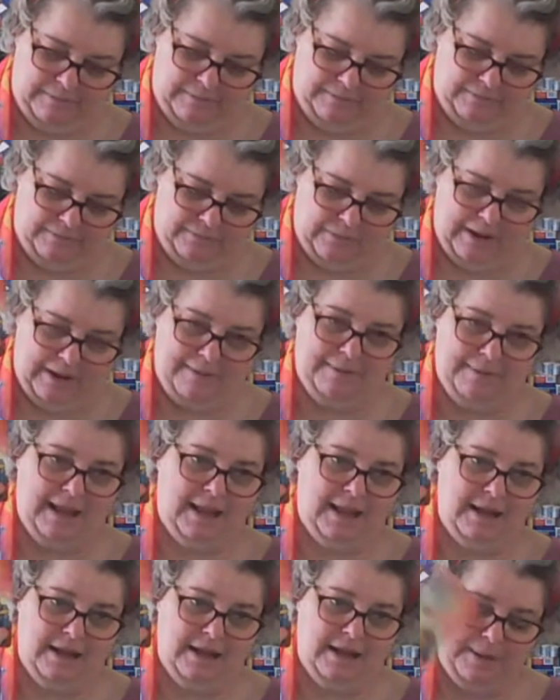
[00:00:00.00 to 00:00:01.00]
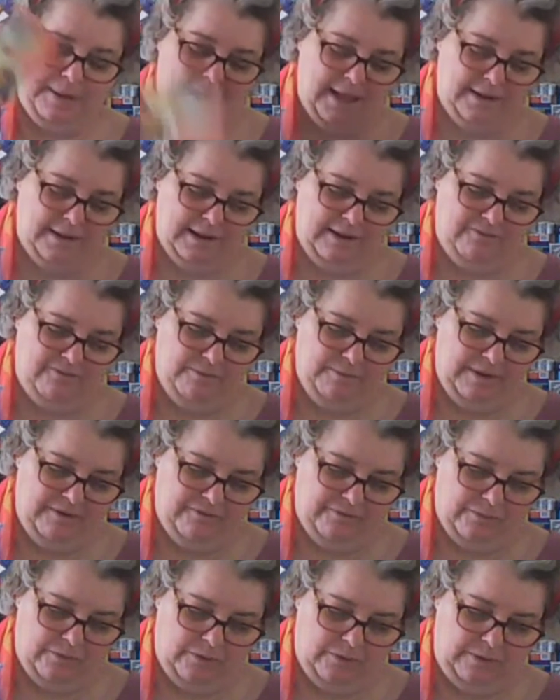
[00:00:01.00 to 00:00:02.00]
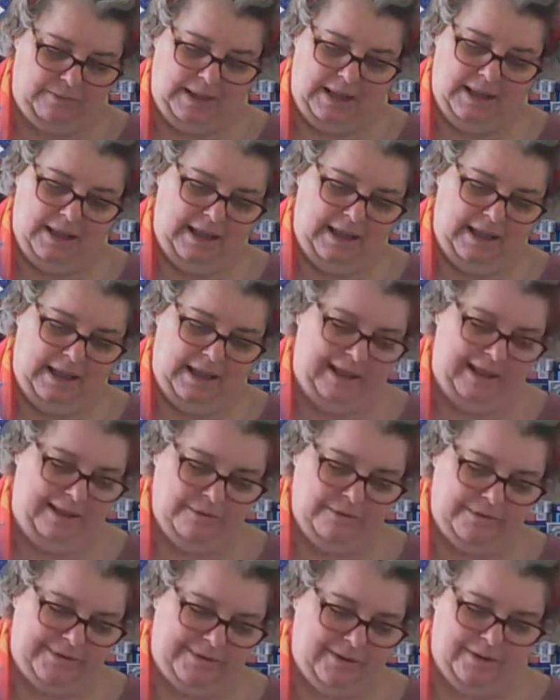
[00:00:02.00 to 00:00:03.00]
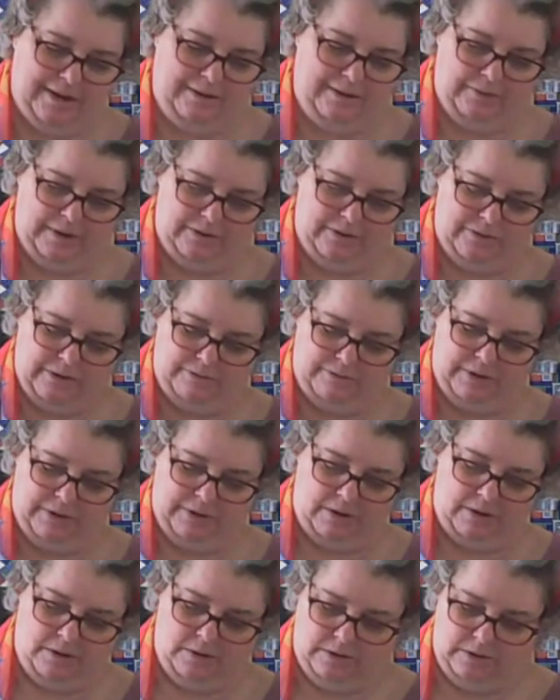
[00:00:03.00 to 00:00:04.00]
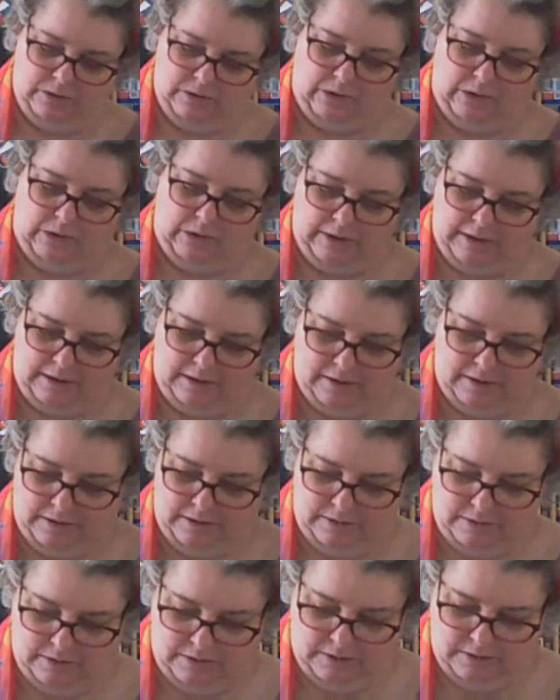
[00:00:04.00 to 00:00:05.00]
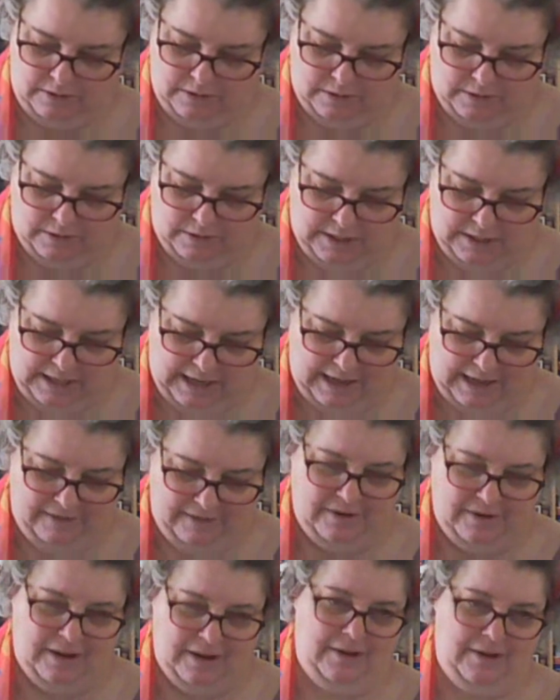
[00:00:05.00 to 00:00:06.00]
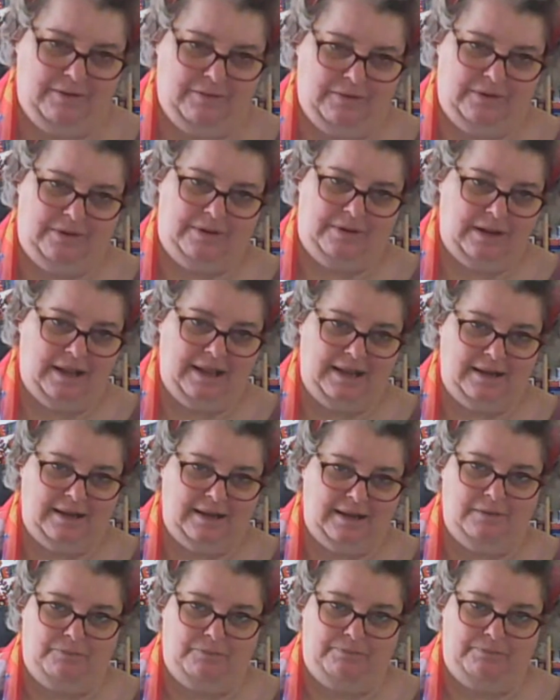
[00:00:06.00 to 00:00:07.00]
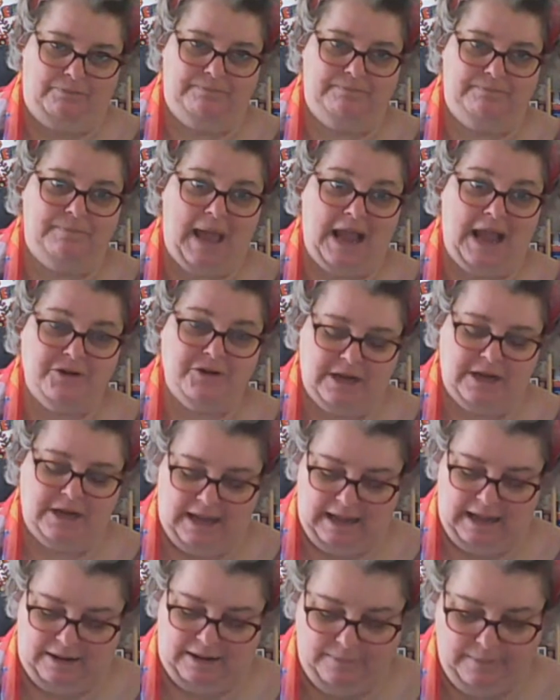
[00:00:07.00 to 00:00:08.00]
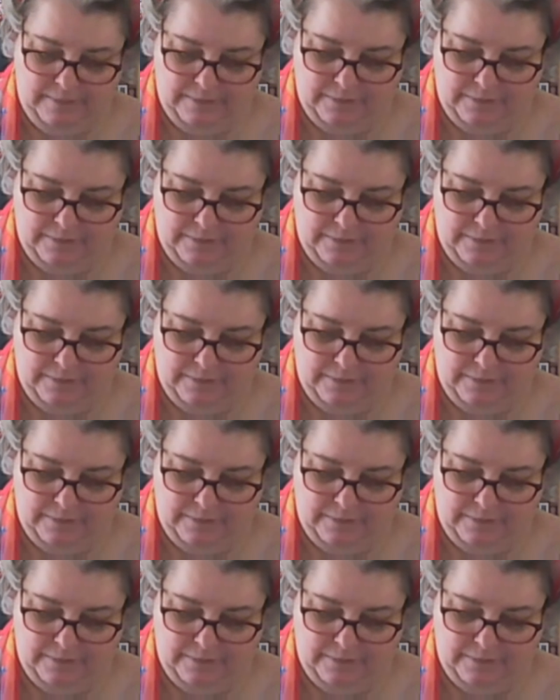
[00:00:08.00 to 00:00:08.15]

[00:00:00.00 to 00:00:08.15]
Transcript: Way back in his past, even before them. He was tied in with Trump a lot longer than, even though he was like bashing him.